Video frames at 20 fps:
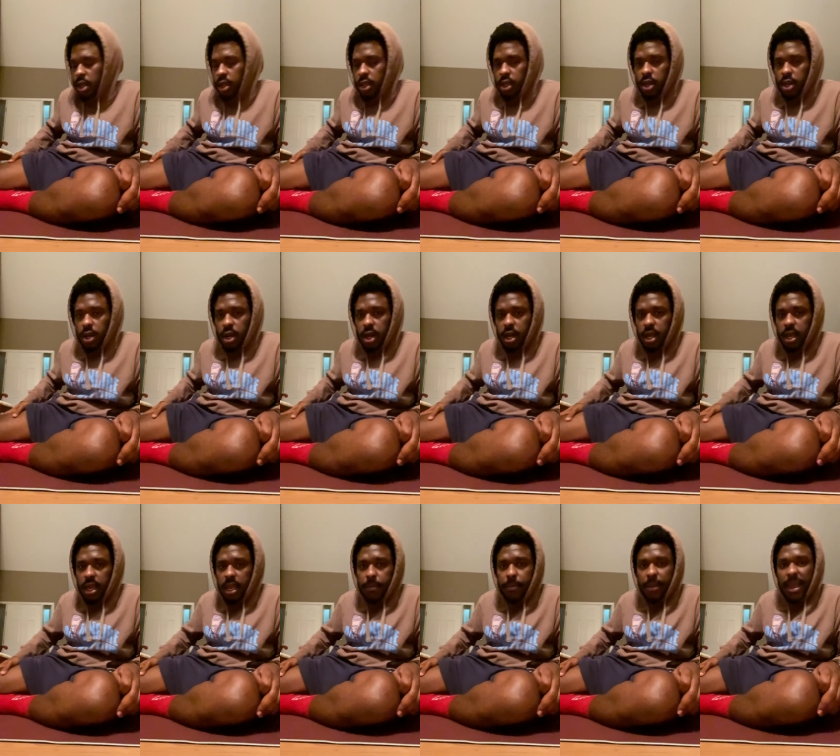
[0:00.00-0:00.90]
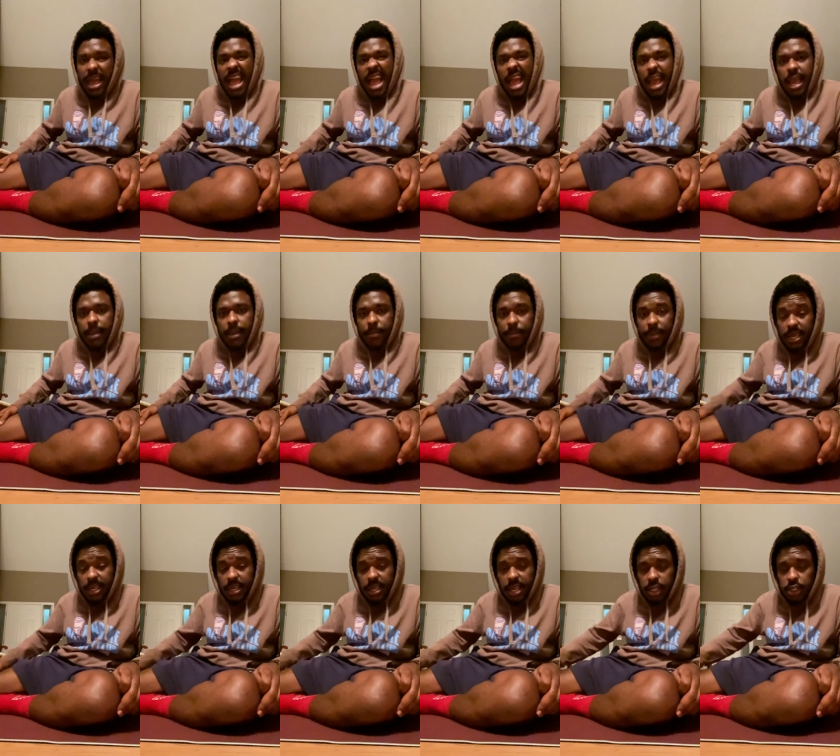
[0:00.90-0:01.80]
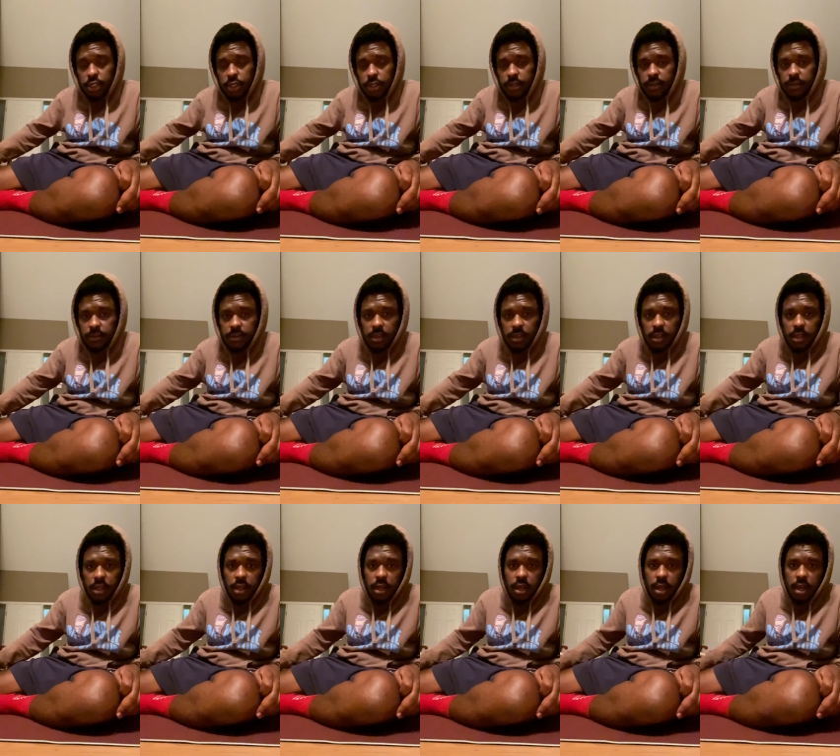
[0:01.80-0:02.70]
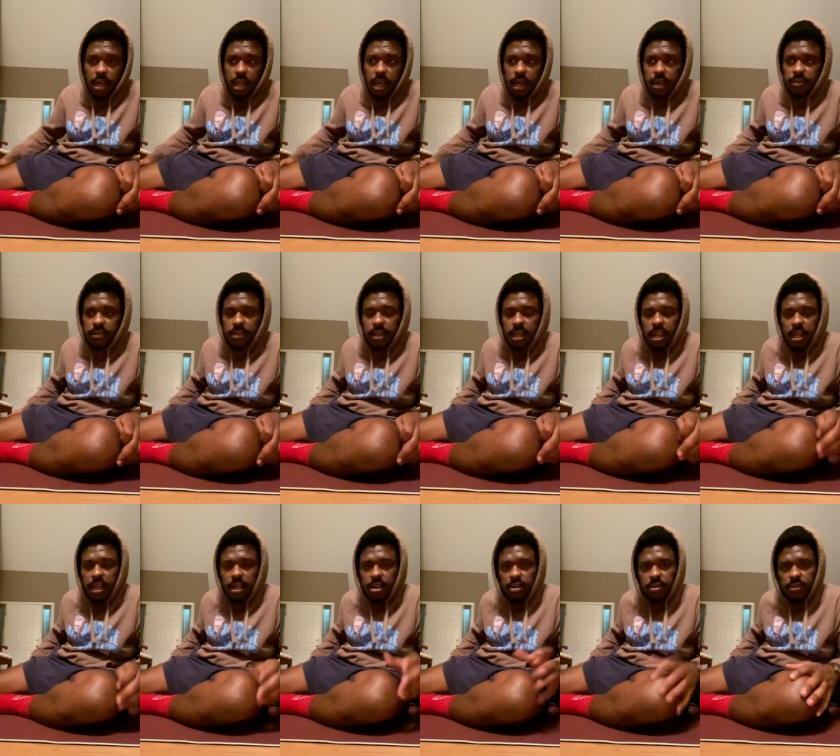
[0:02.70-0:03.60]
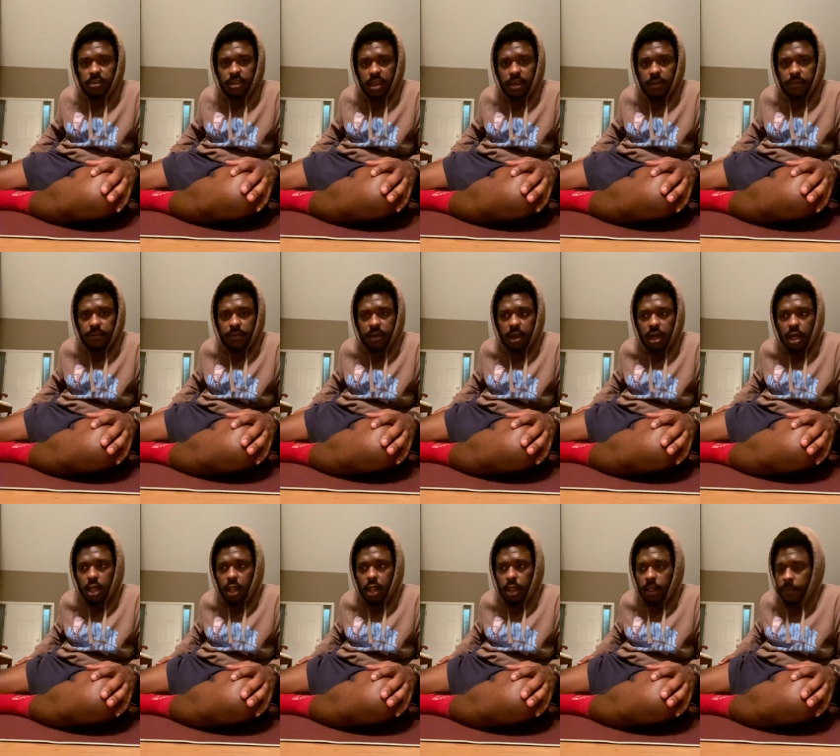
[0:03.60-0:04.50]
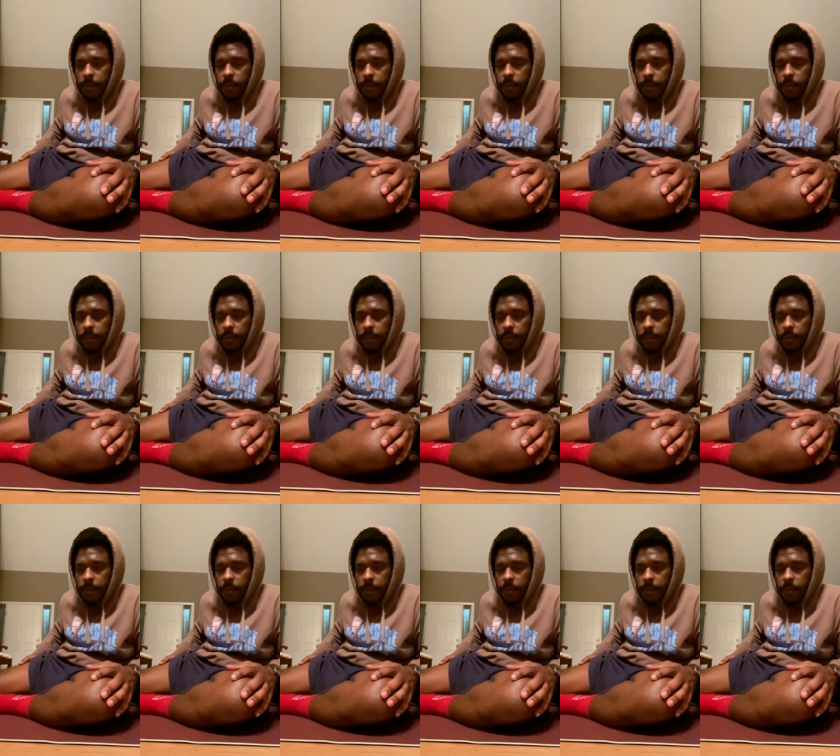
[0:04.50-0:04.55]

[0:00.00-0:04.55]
your hip abductors on the outside, like your TFL